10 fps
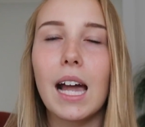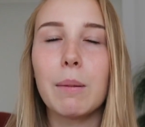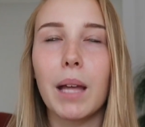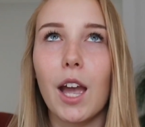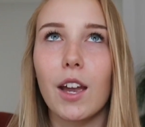and I'd
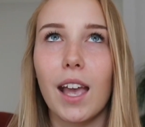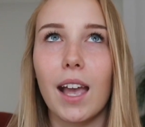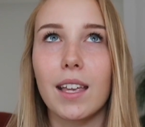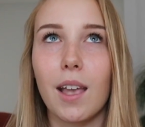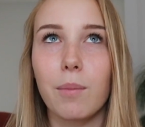be like,
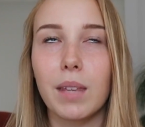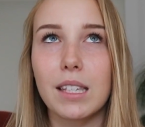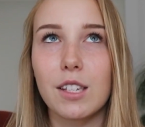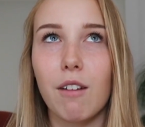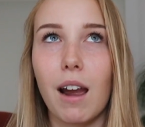okay, yeah,
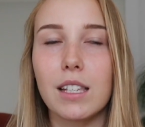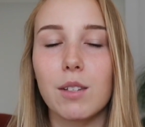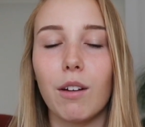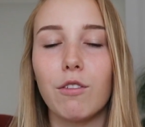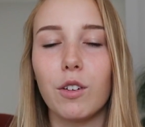that's all right.
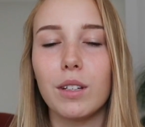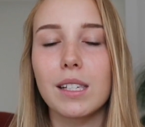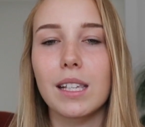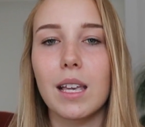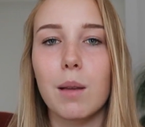So I'd fall
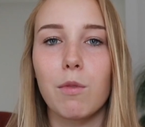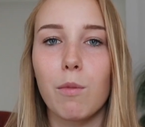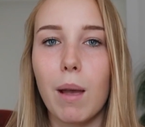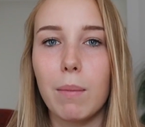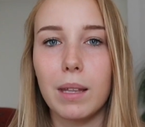asleep for
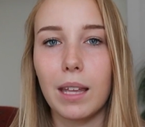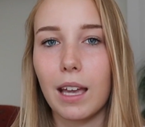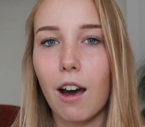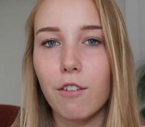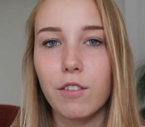maybe
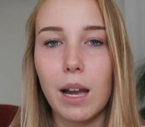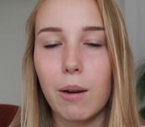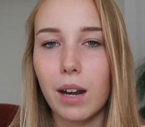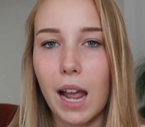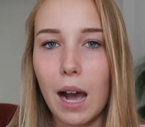like half an
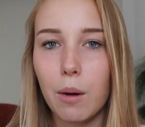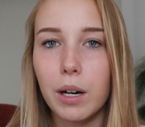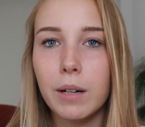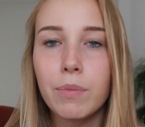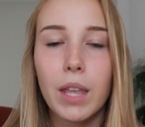hour, an
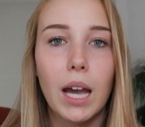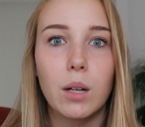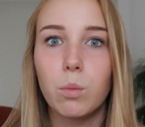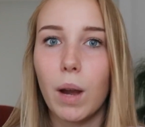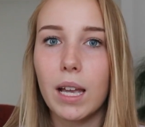hour.
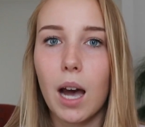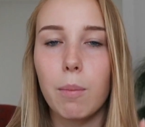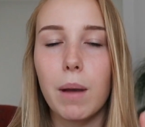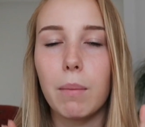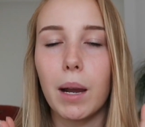I'd wake
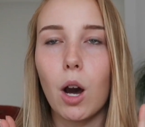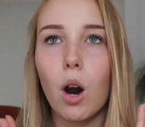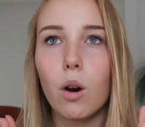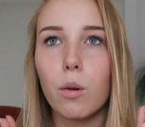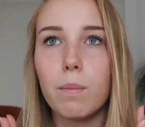up and my
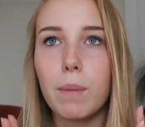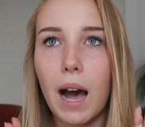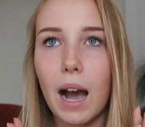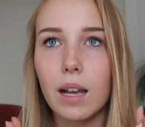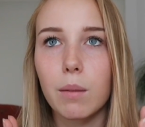whole
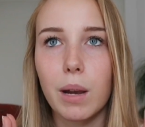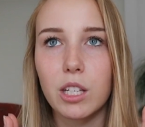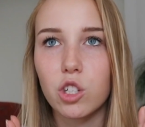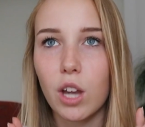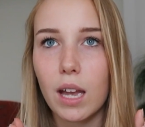back, my
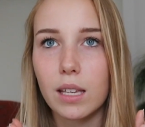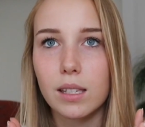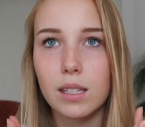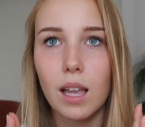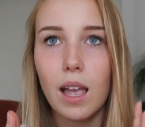
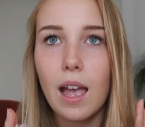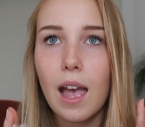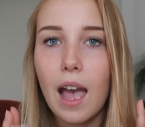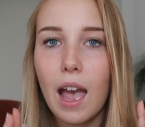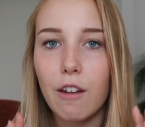chest,
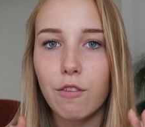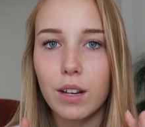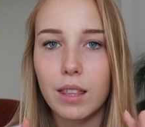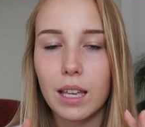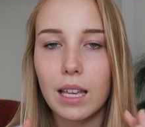
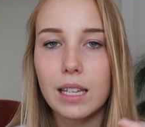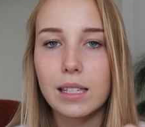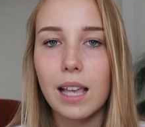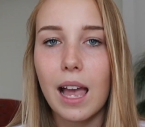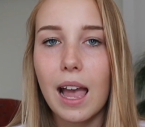everything
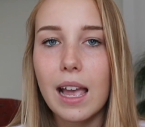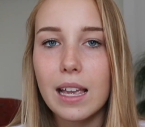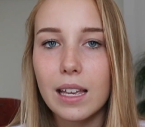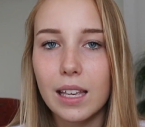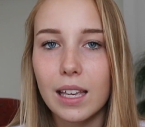is
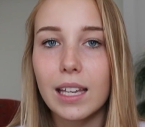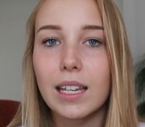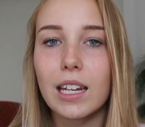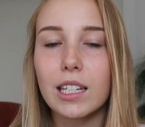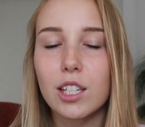
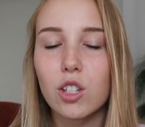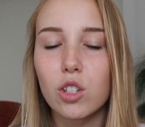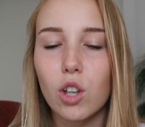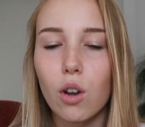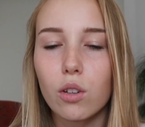aching and it's
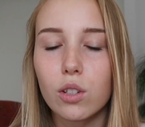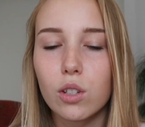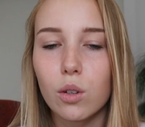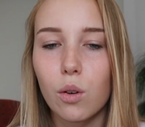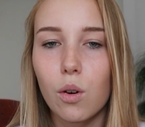so
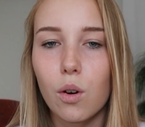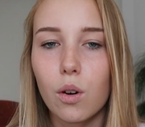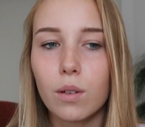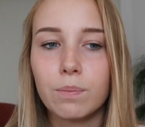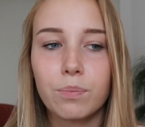
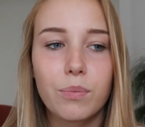sore.